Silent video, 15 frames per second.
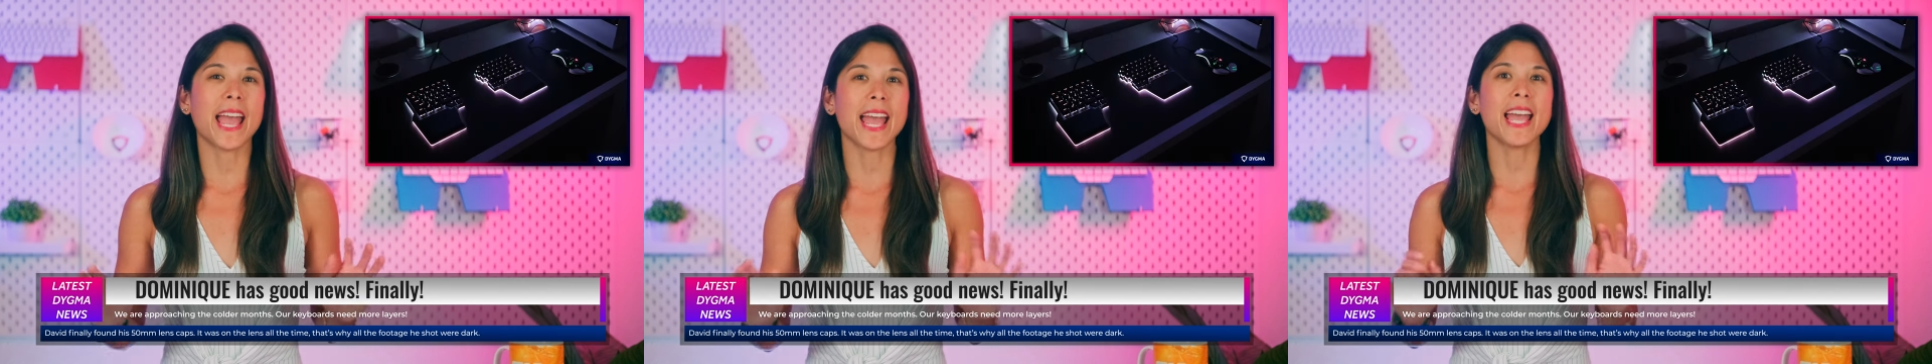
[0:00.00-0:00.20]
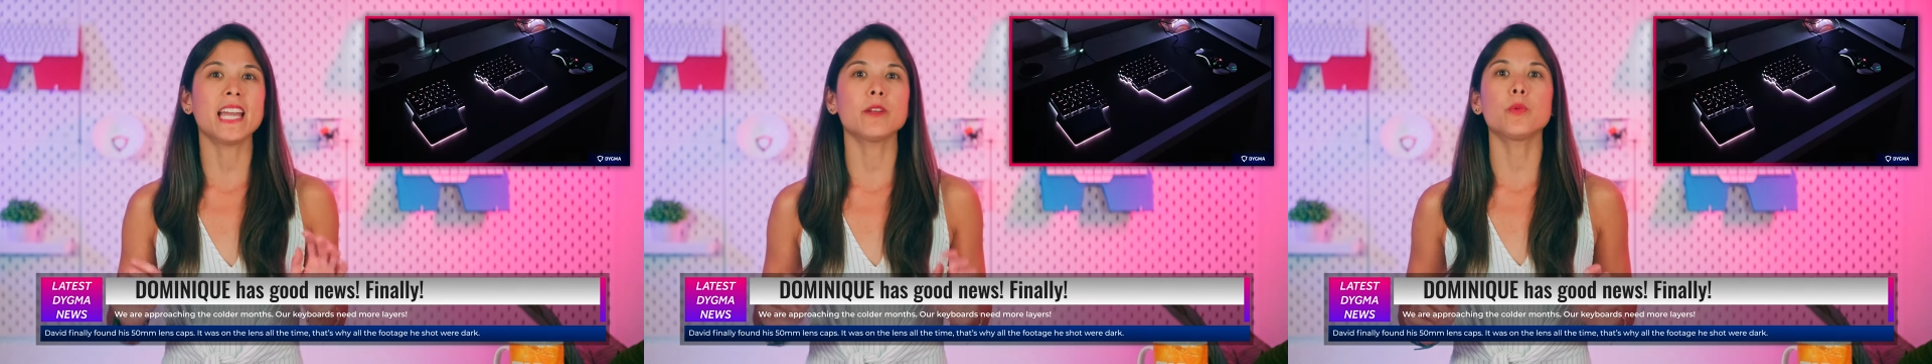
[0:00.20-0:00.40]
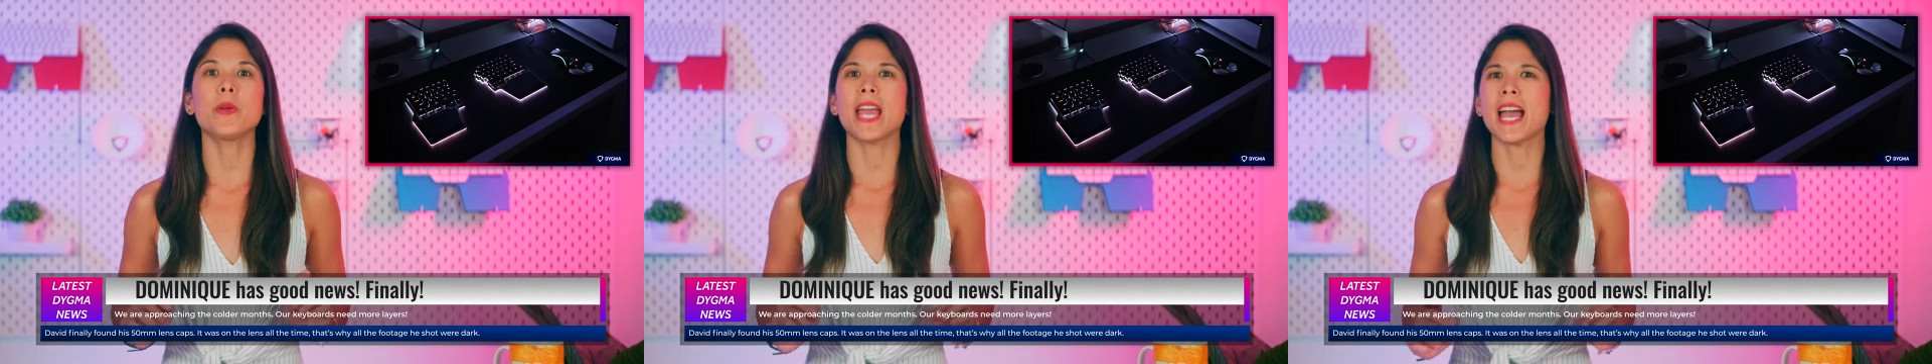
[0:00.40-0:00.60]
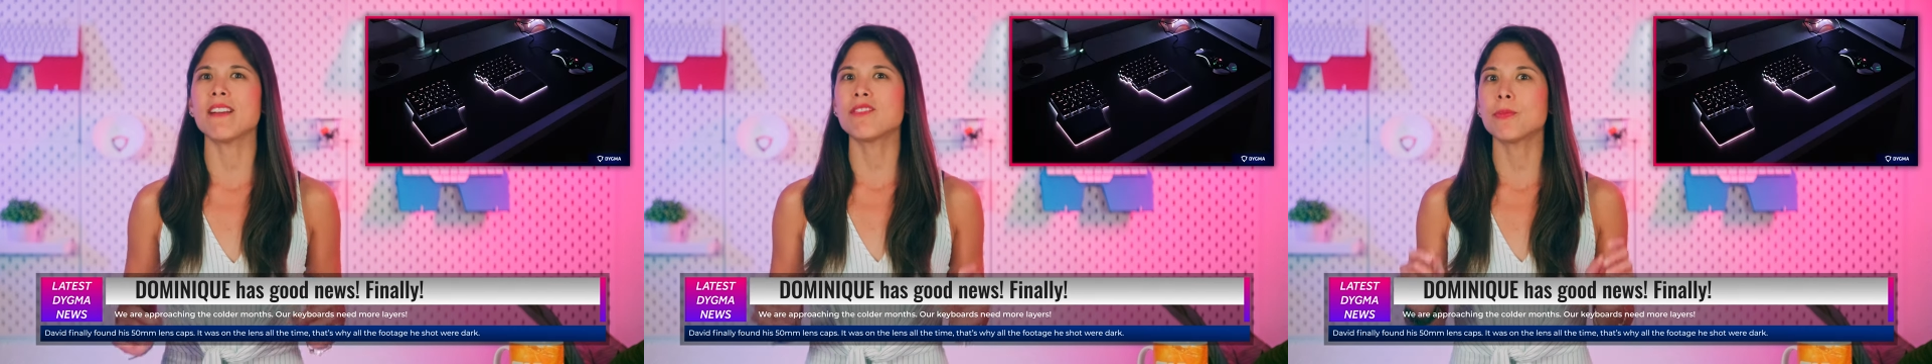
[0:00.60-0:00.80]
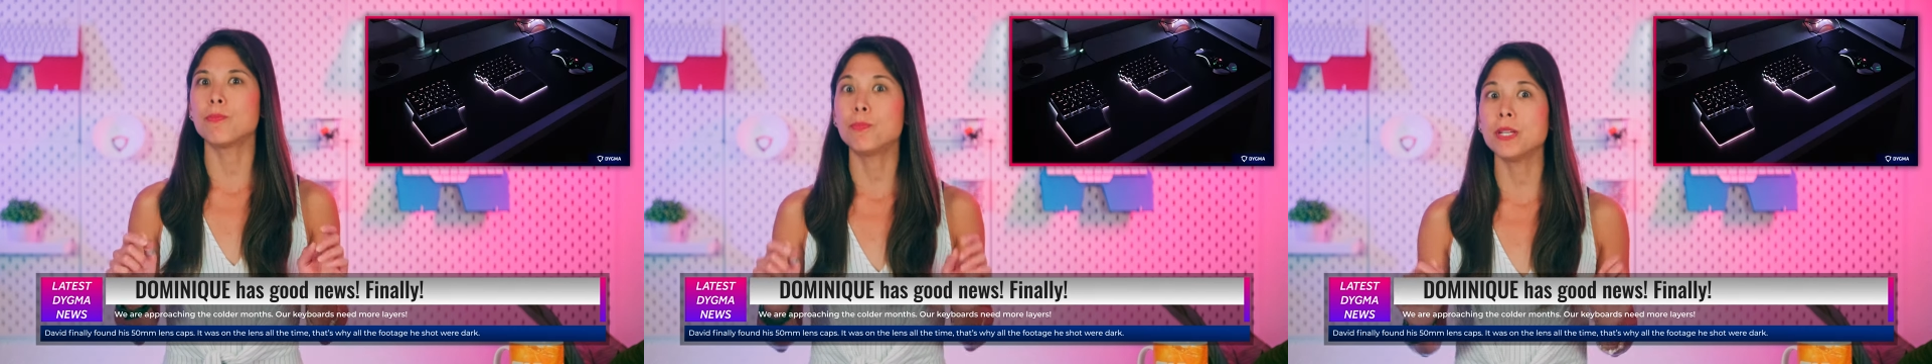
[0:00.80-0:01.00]
and we
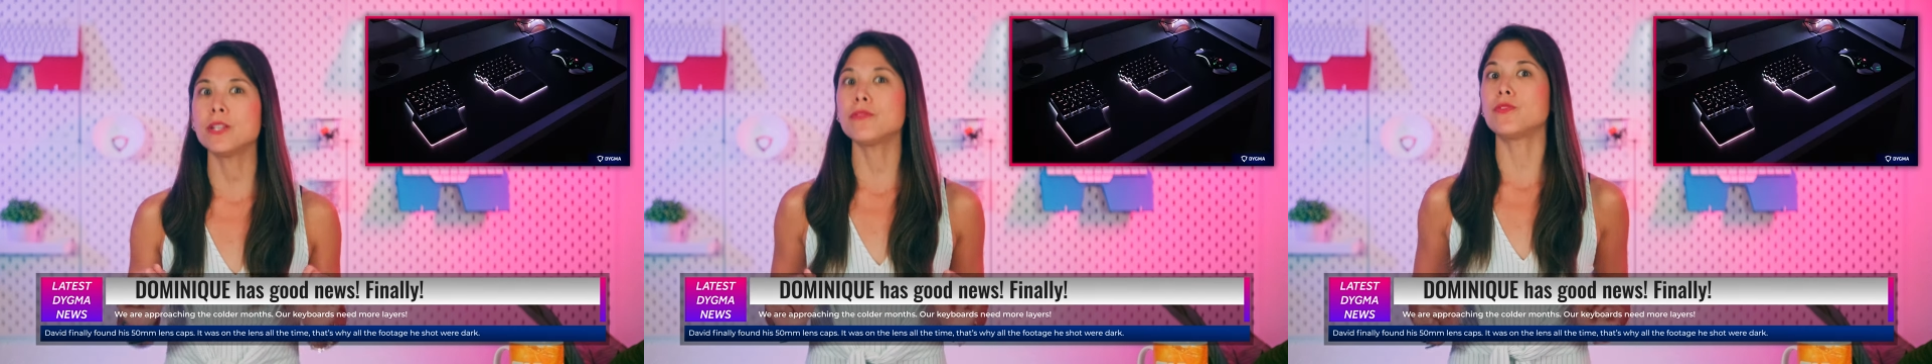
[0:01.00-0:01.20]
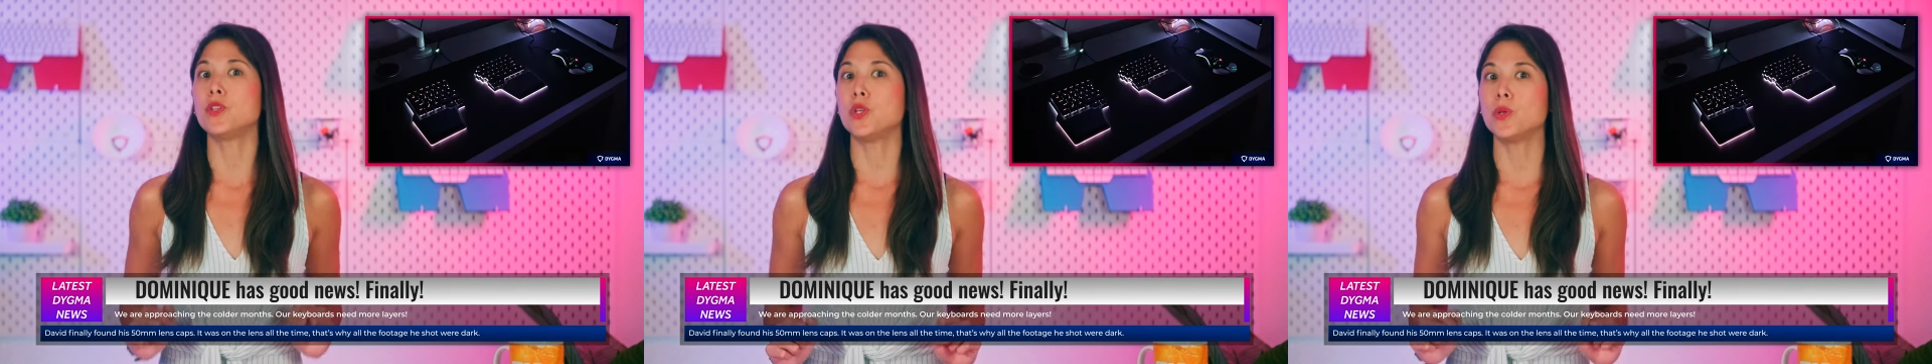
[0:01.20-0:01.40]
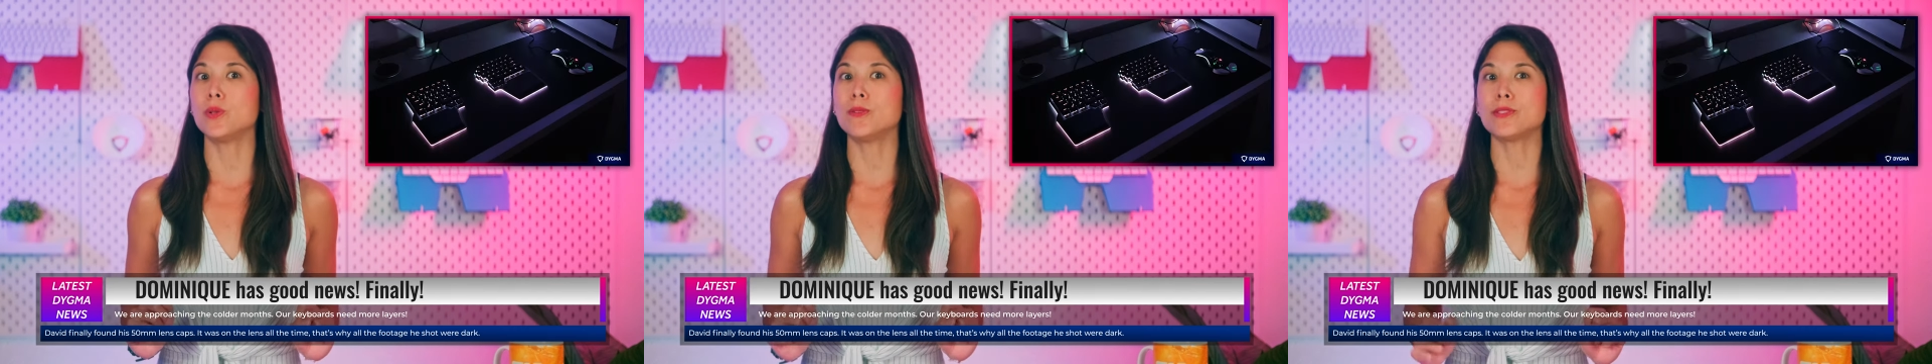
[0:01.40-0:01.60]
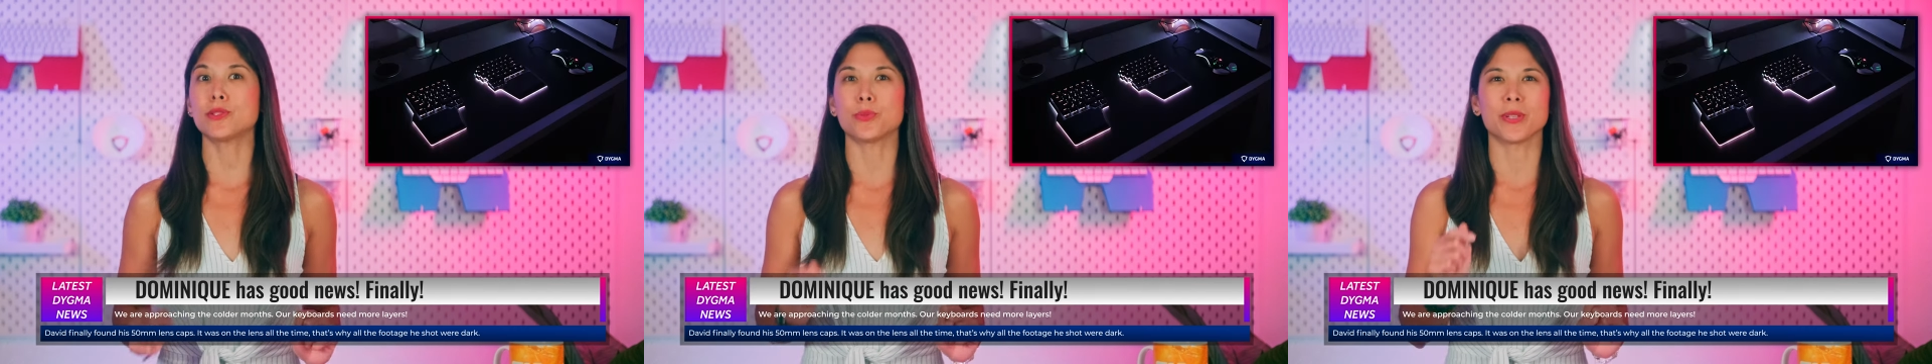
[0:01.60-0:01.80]
have a bit of news